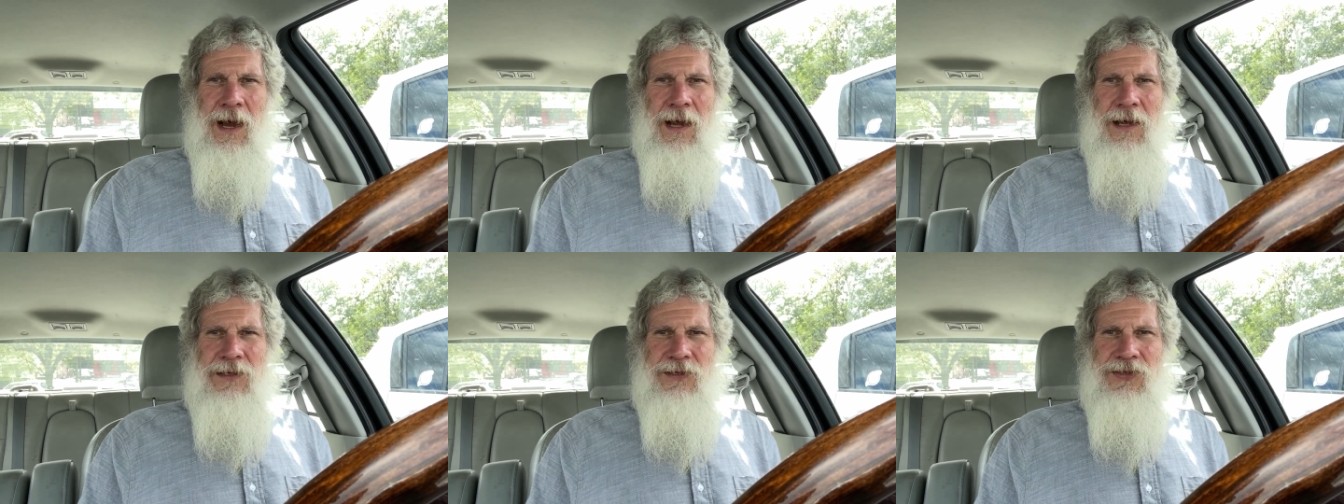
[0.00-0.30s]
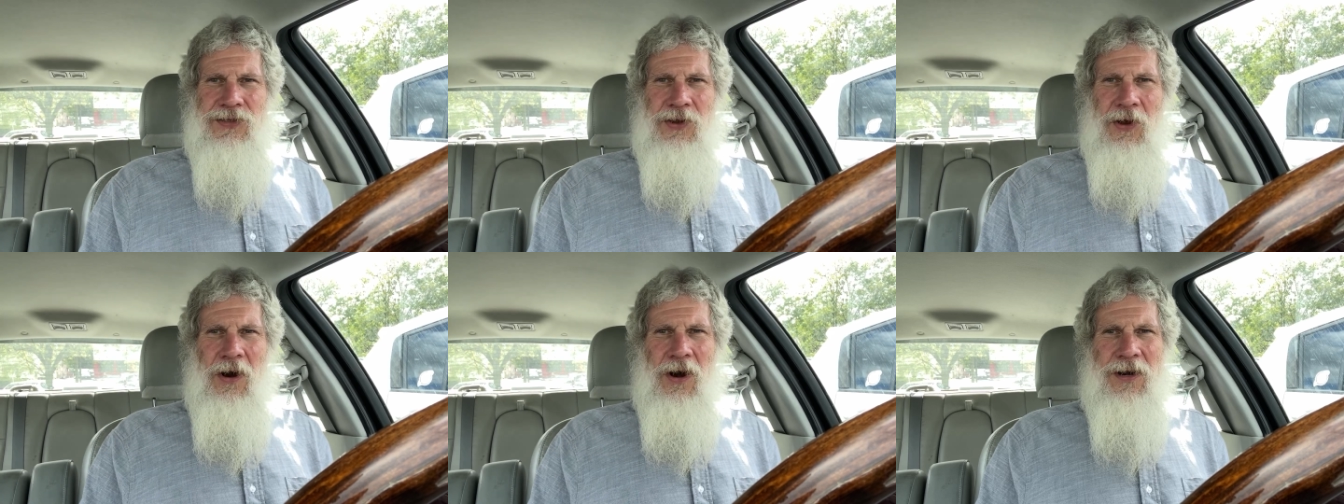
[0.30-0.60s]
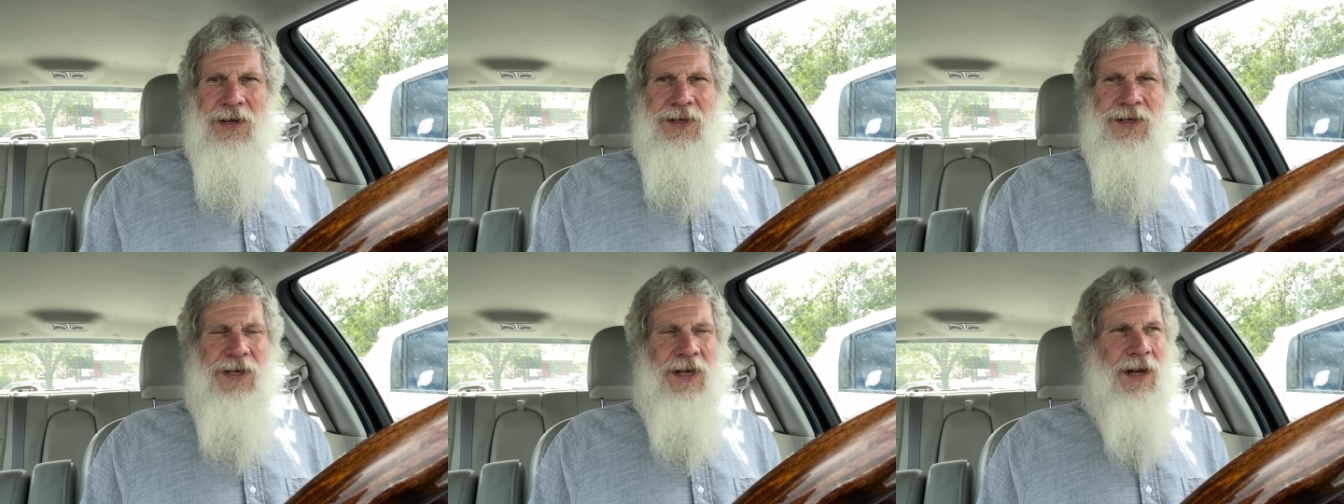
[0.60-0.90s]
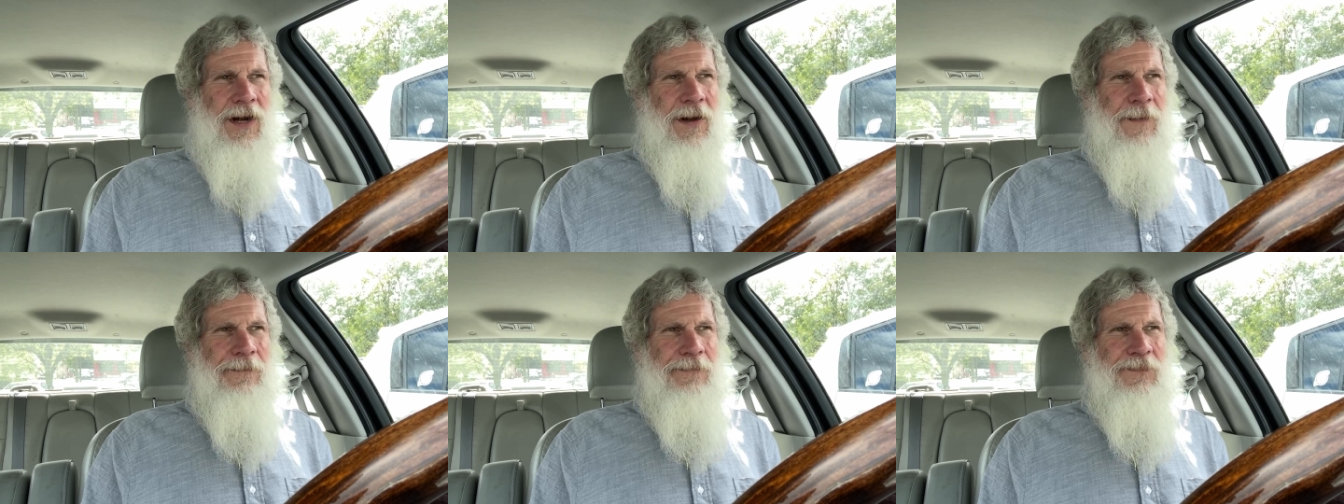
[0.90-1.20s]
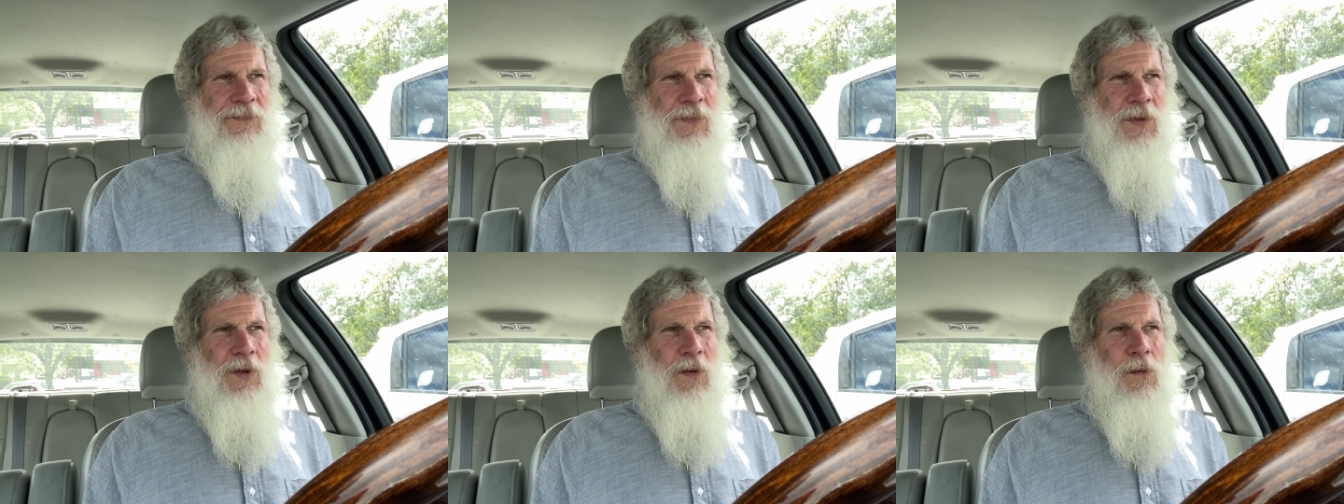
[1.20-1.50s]
I'll start uh,
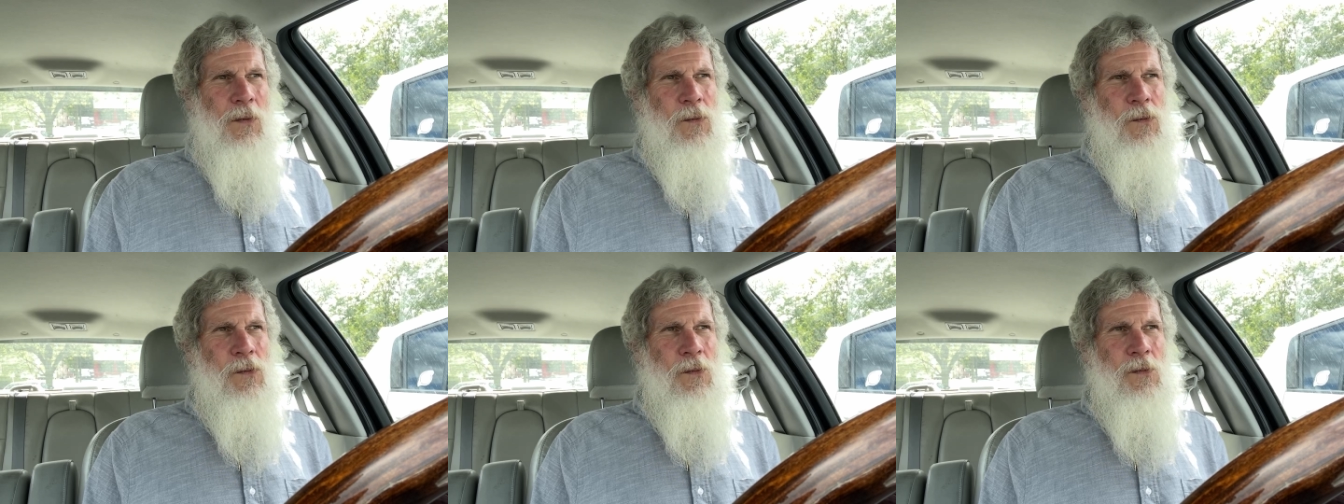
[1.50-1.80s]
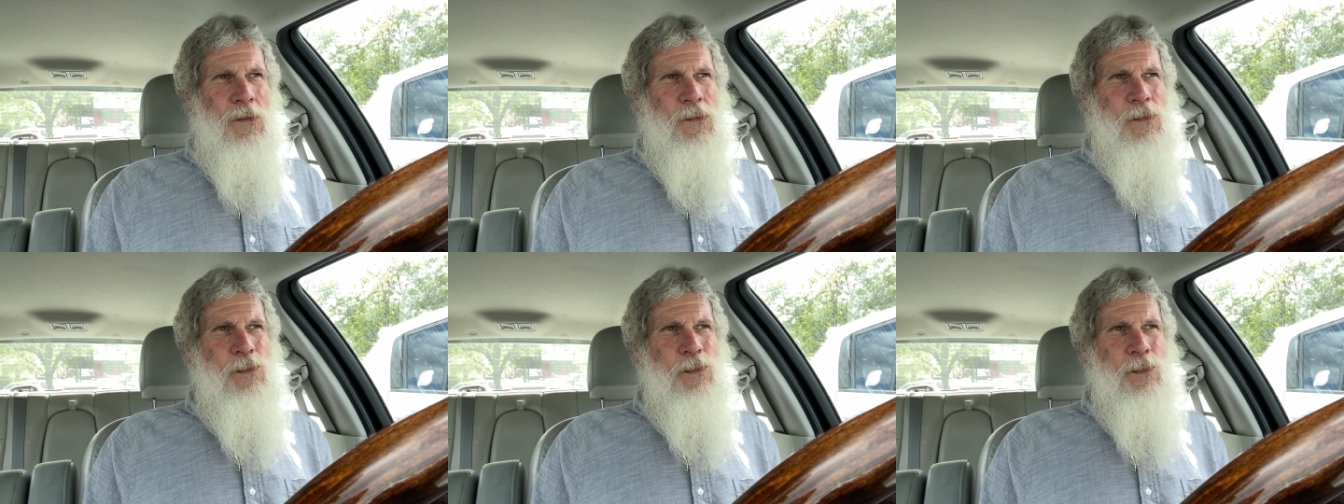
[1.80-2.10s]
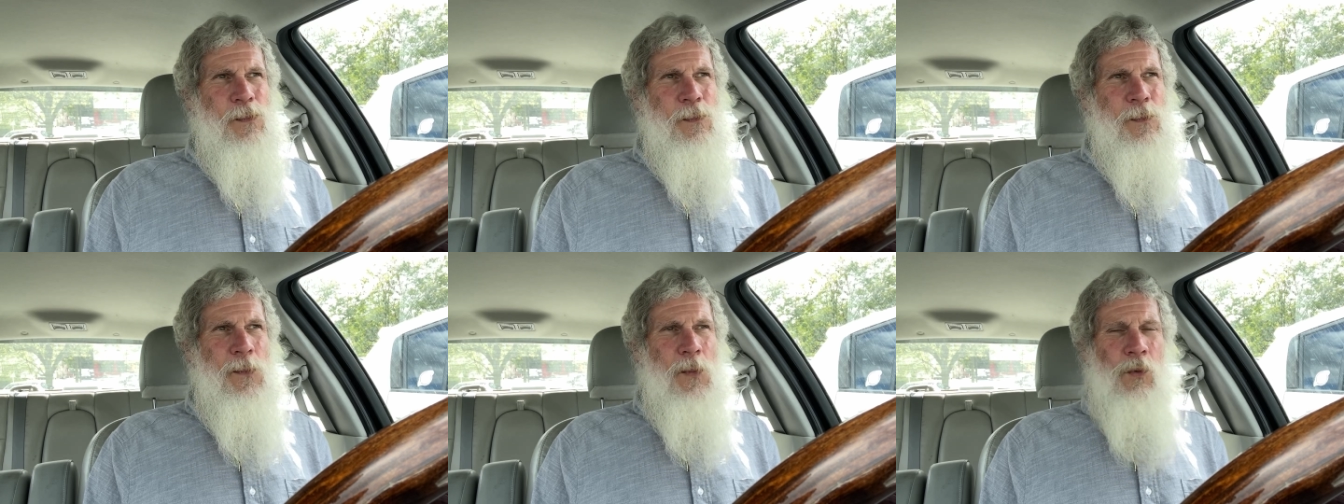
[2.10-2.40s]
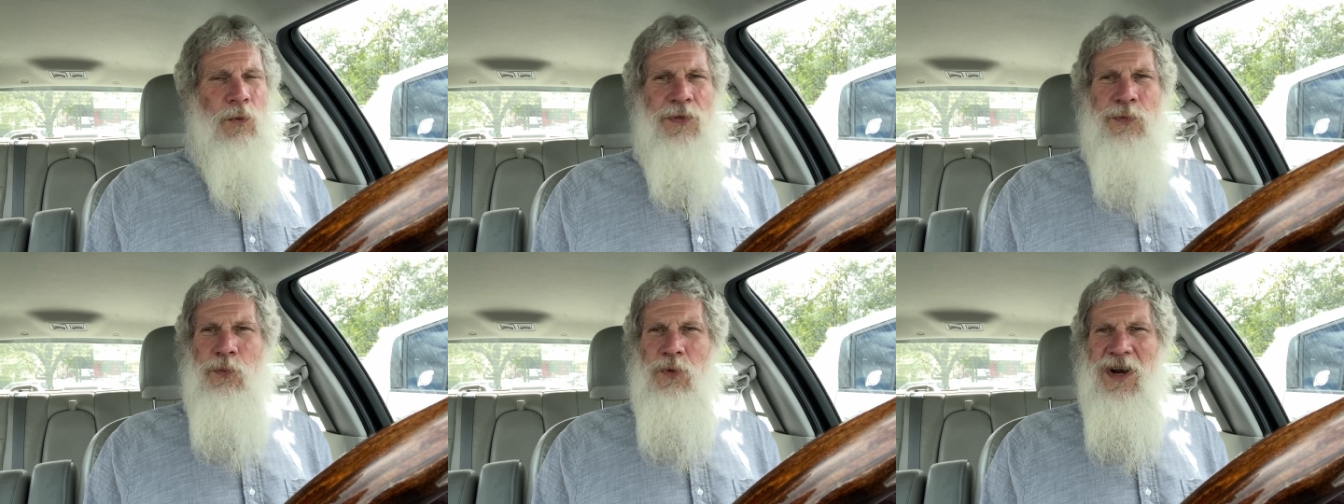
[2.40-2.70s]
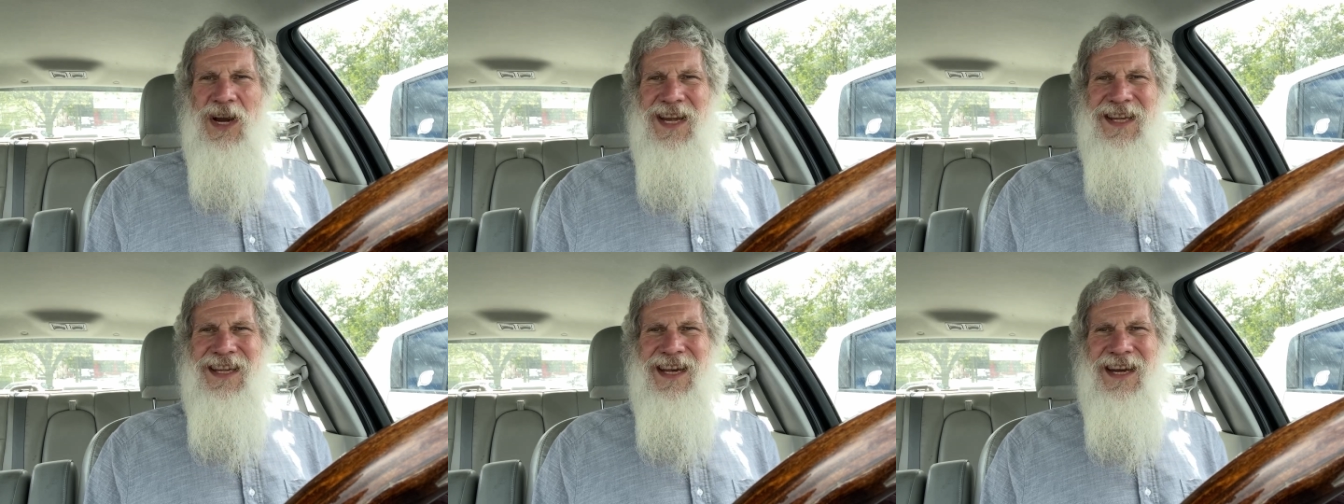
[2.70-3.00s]
with
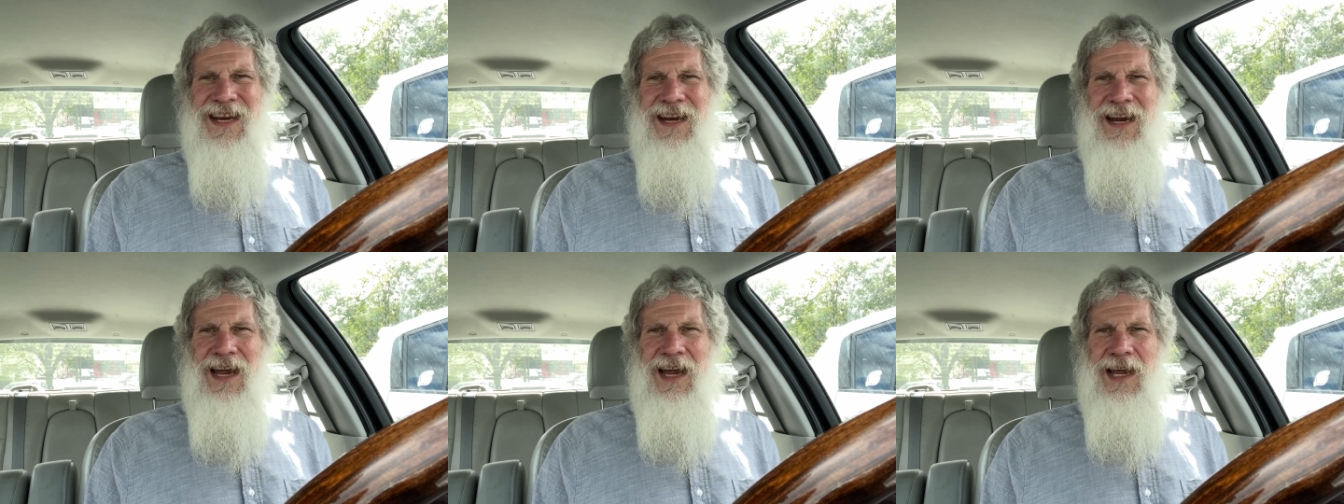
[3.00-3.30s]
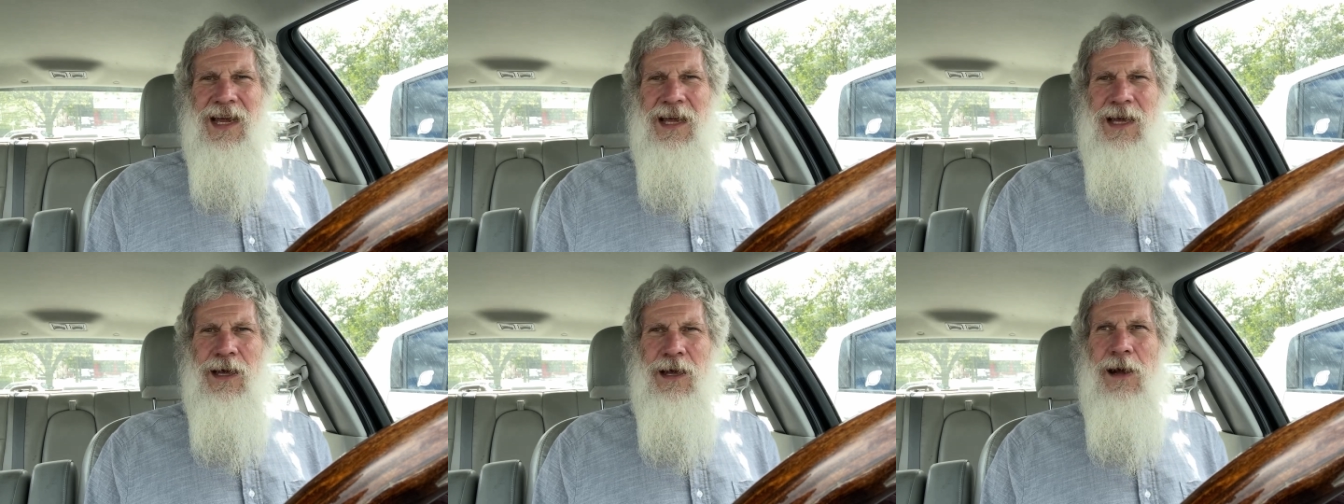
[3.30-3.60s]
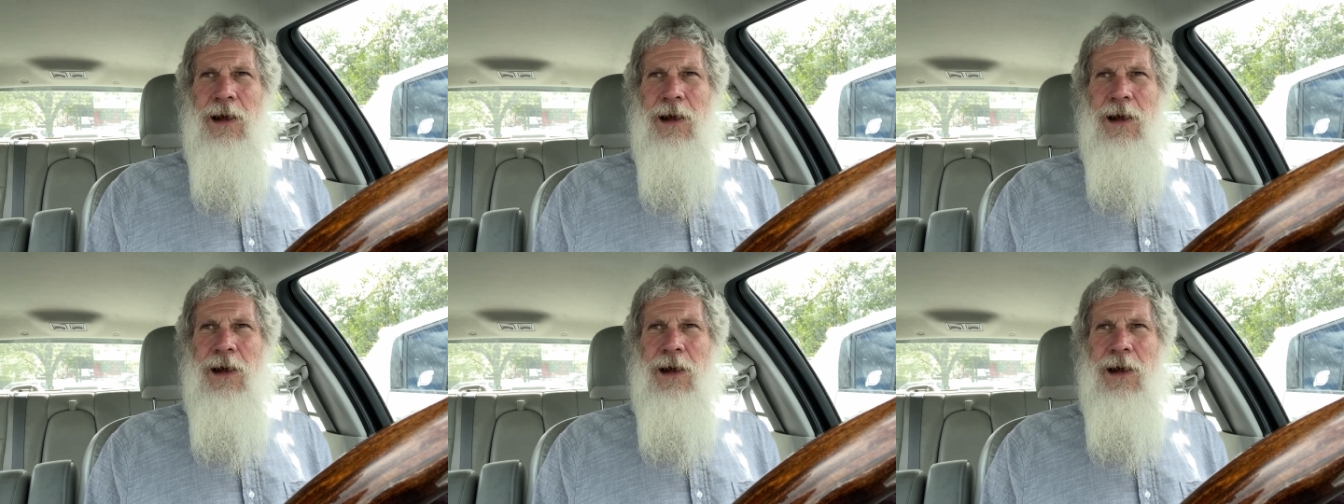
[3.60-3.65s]
what I didn't like